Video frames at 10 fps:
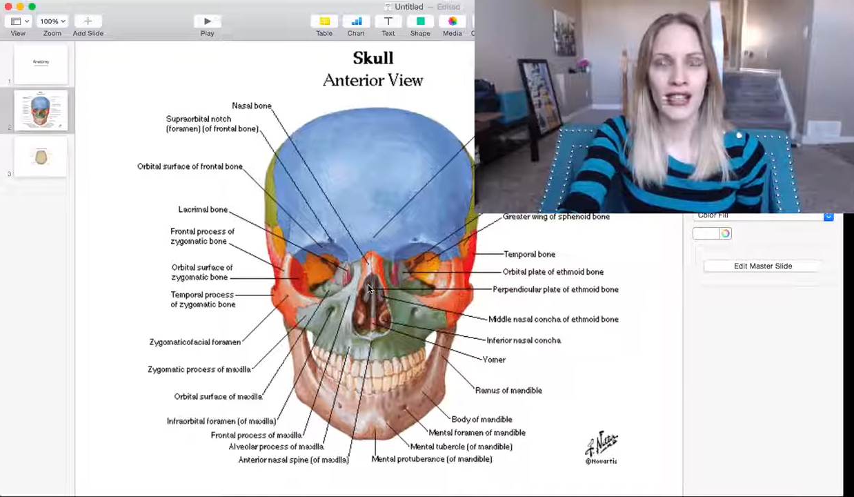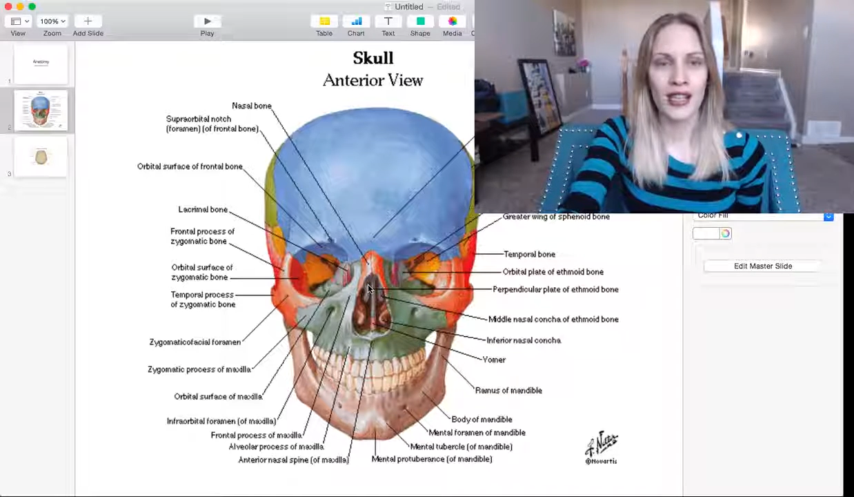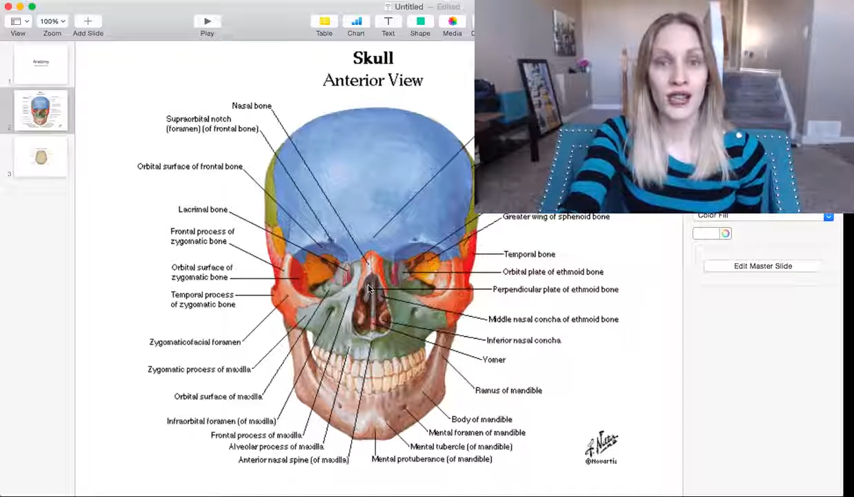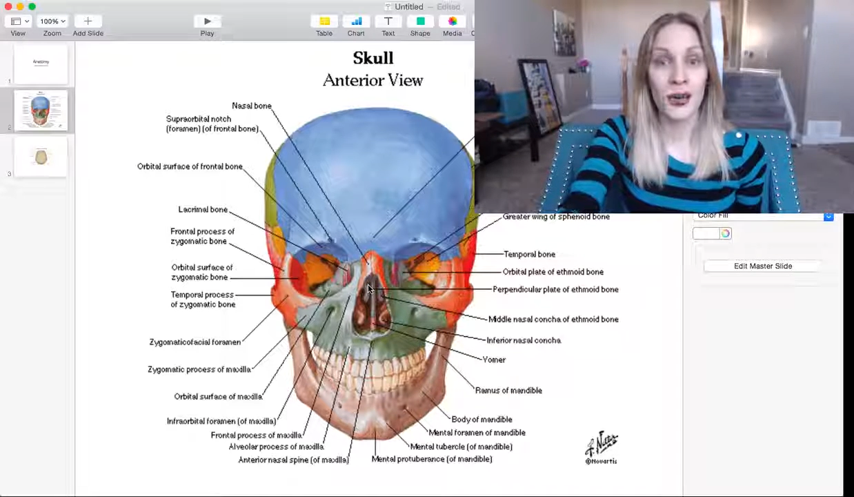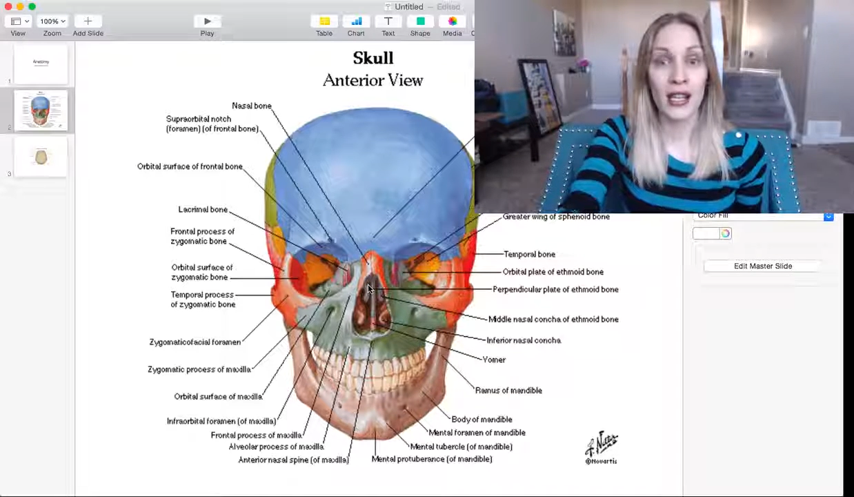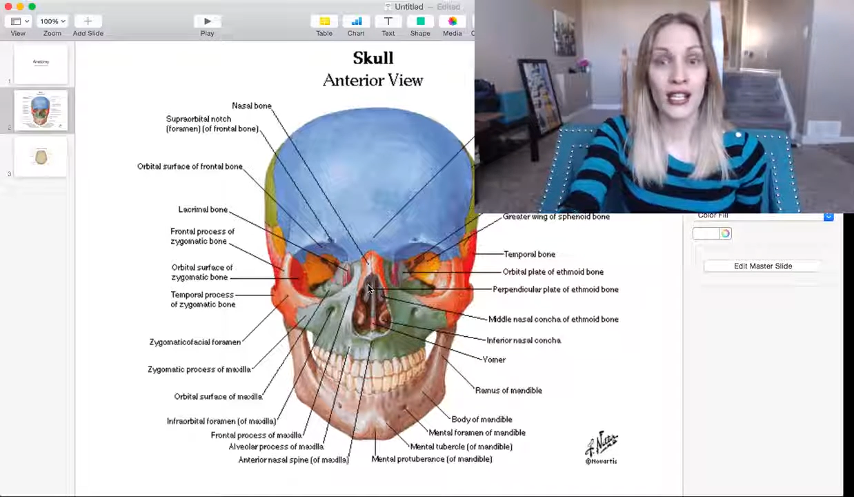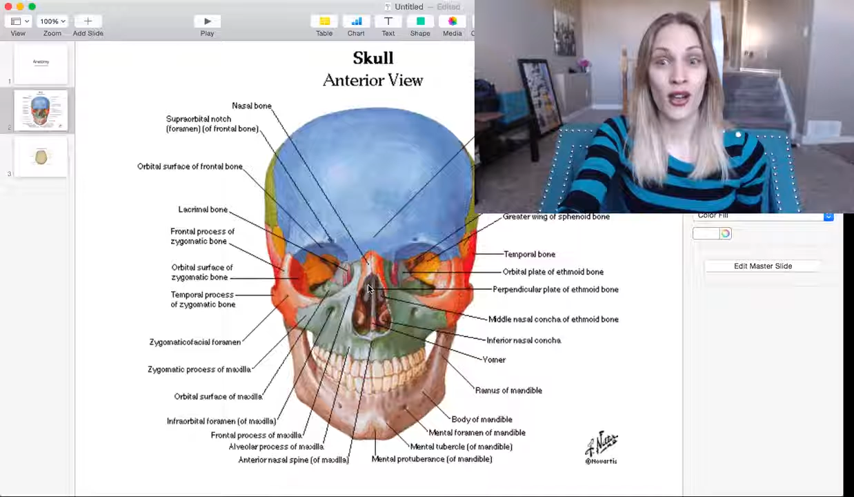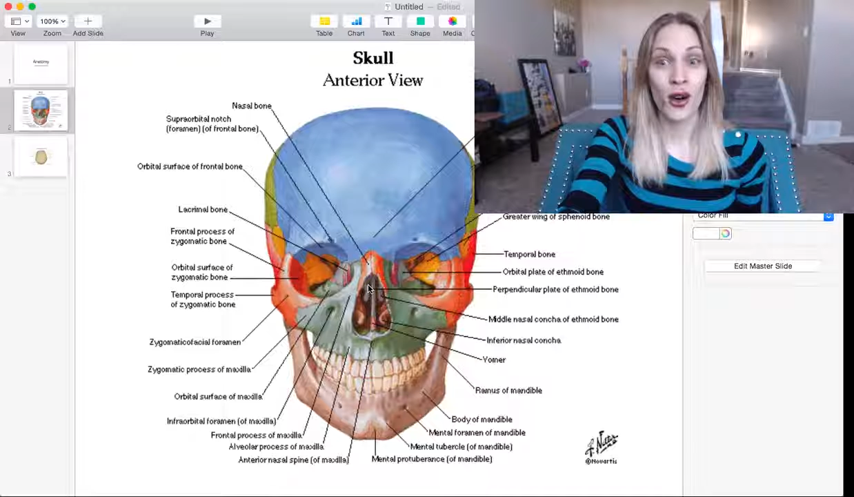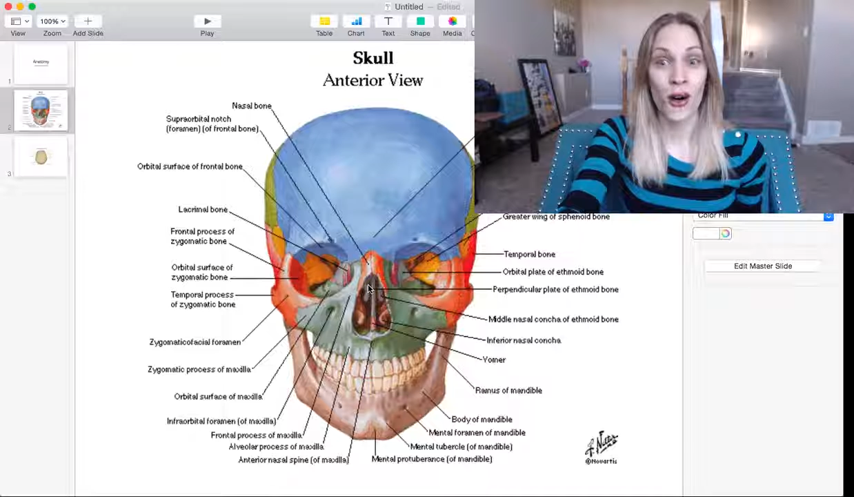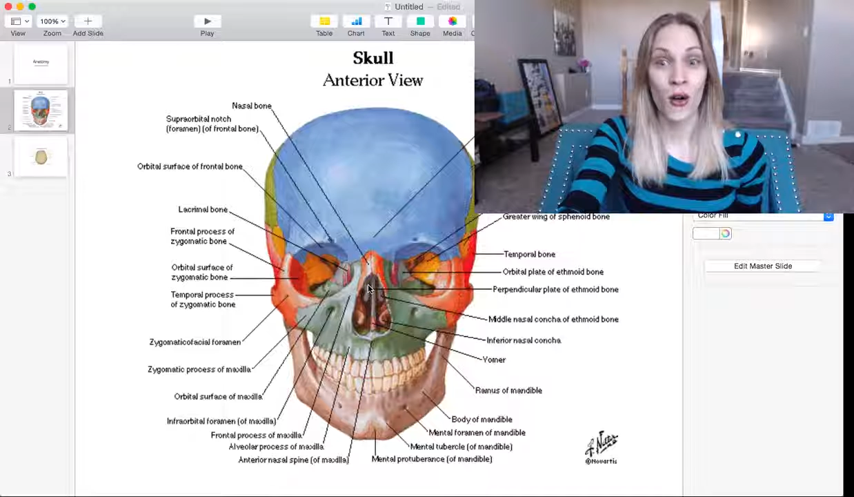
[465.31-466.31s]
and
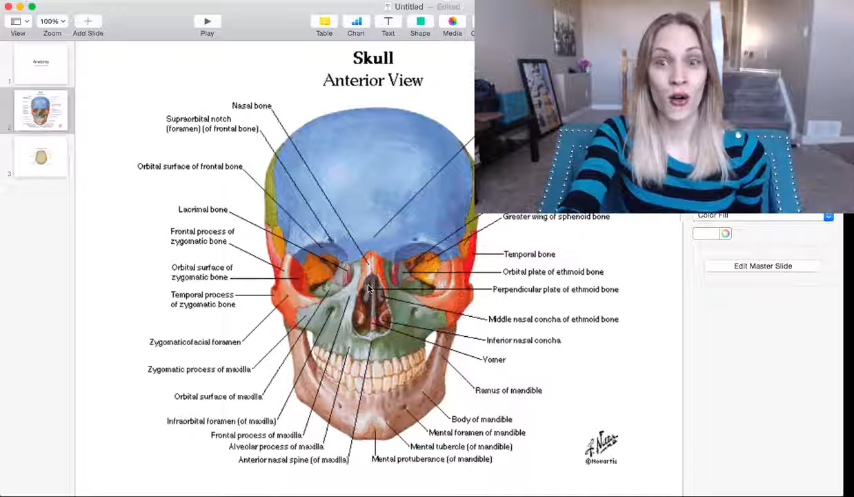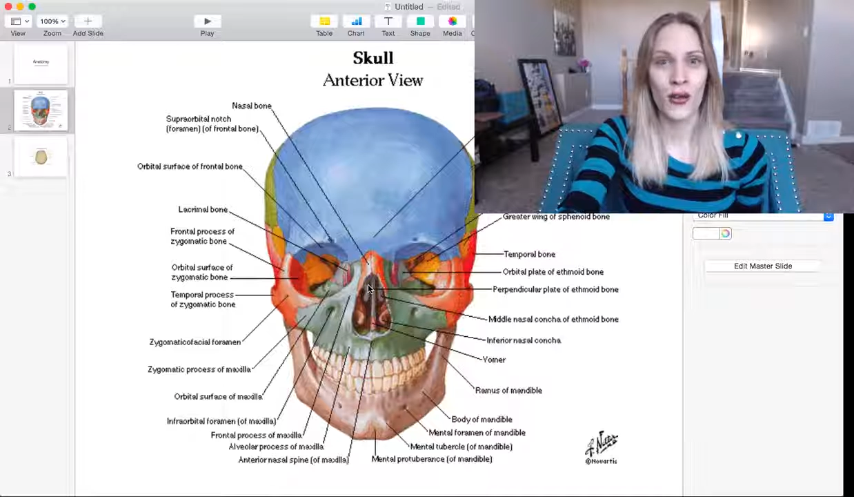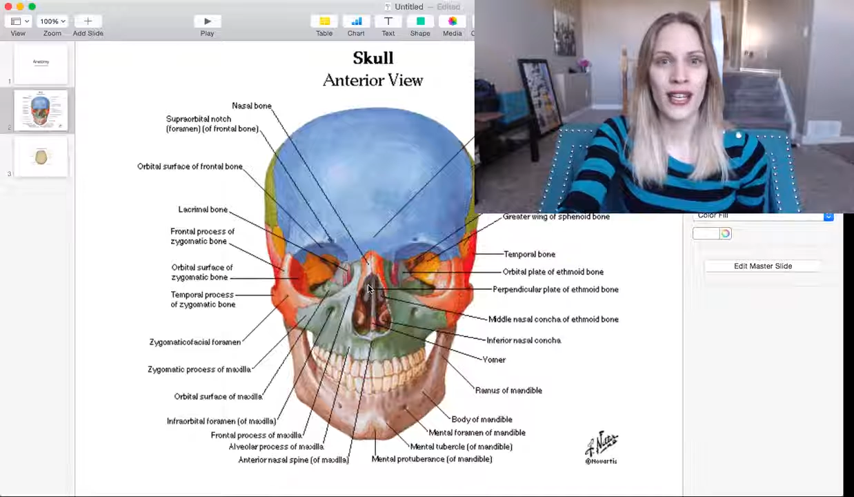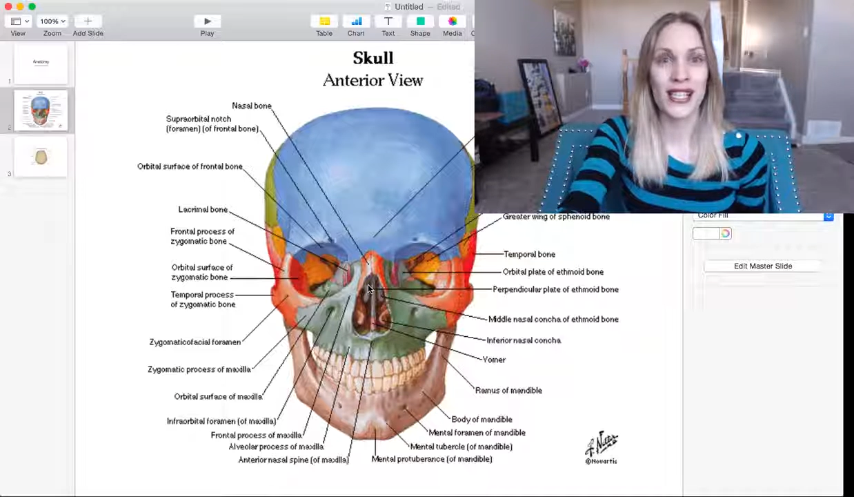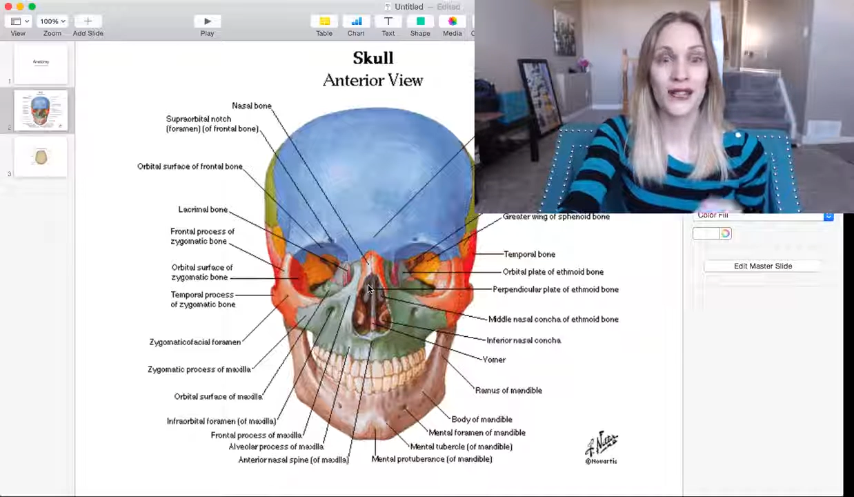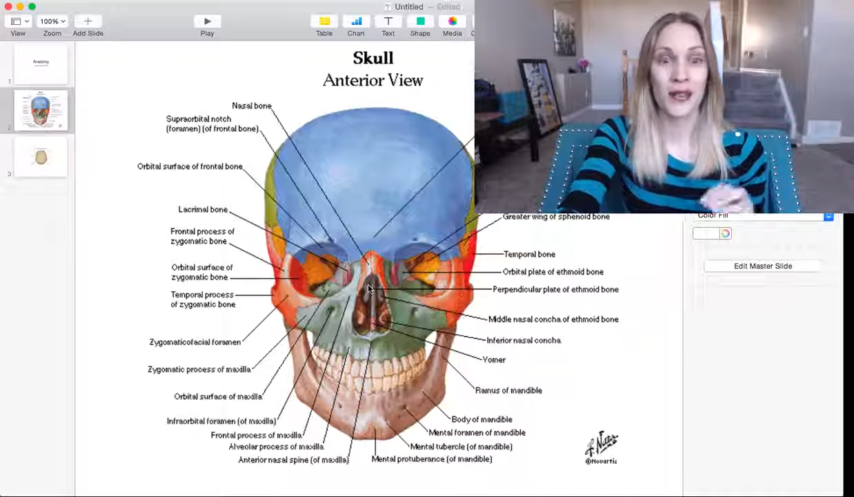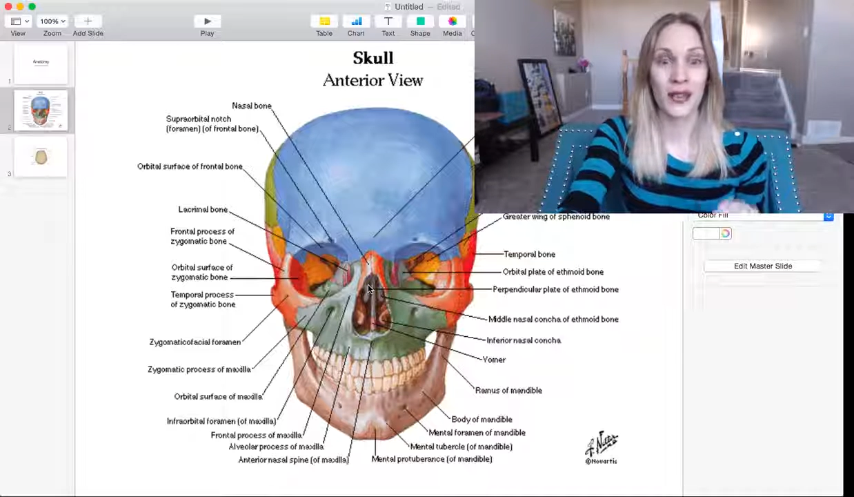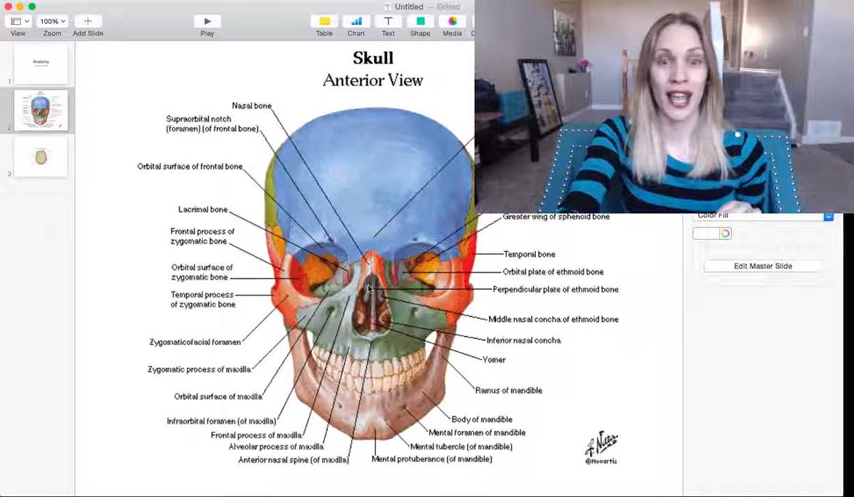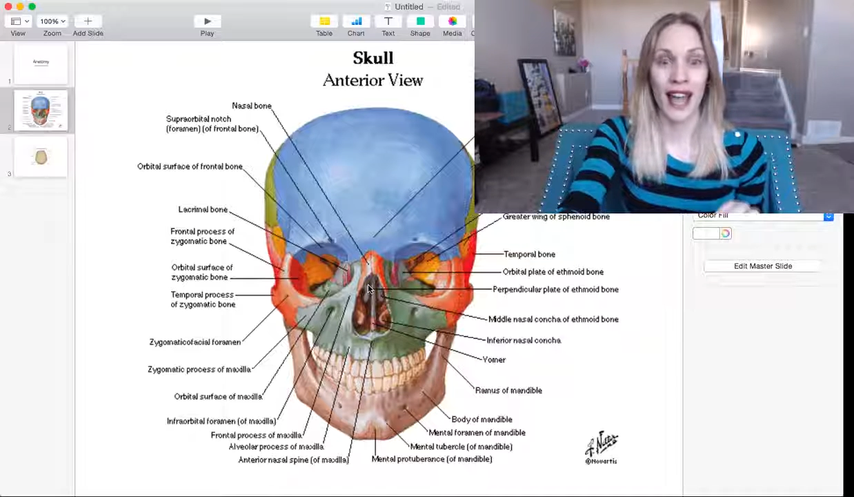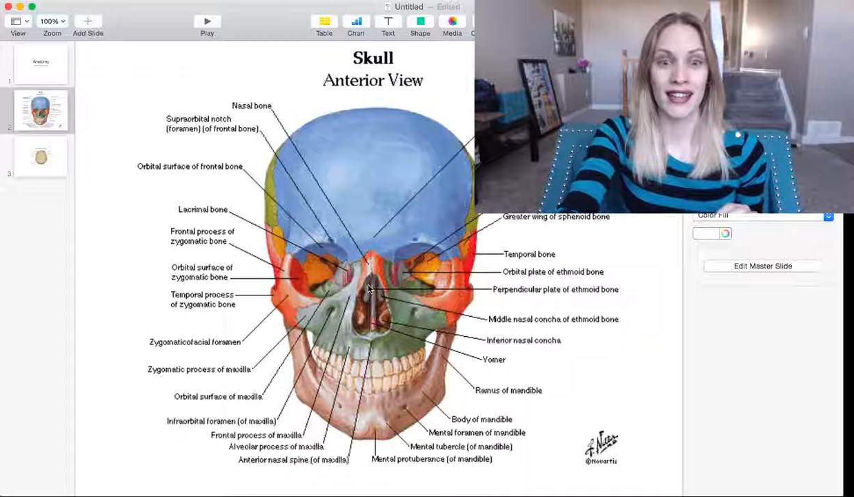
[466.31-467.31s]
students always
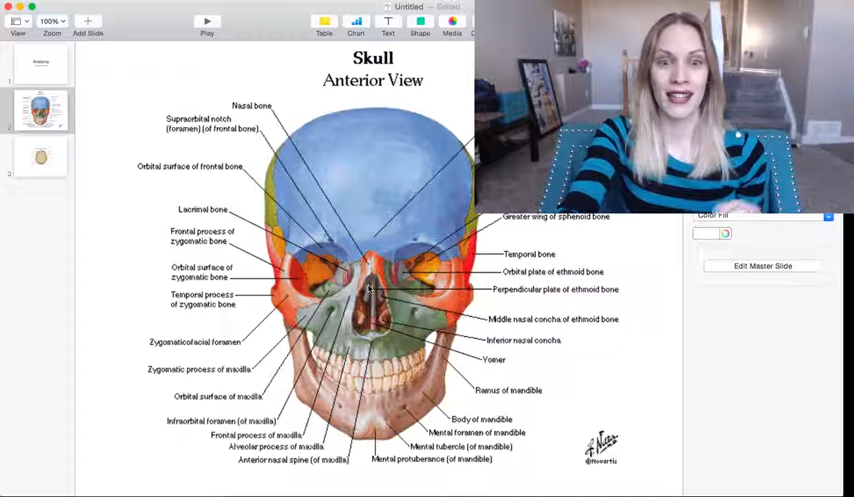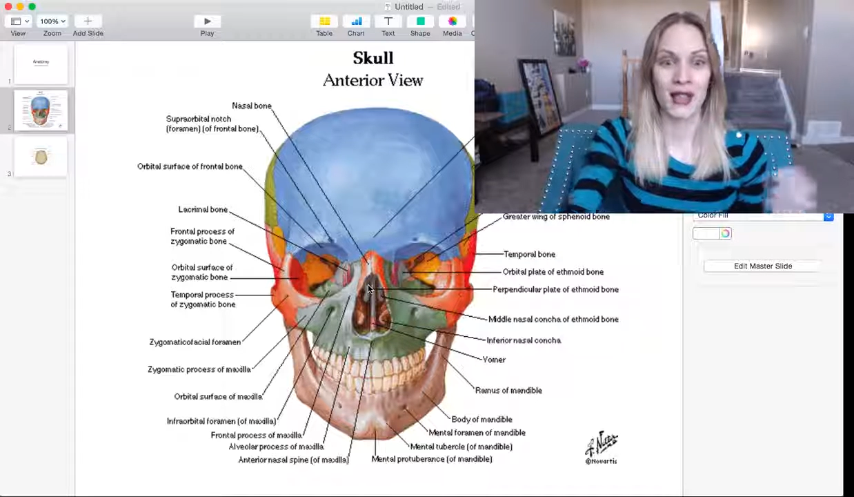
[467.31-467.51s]
forget.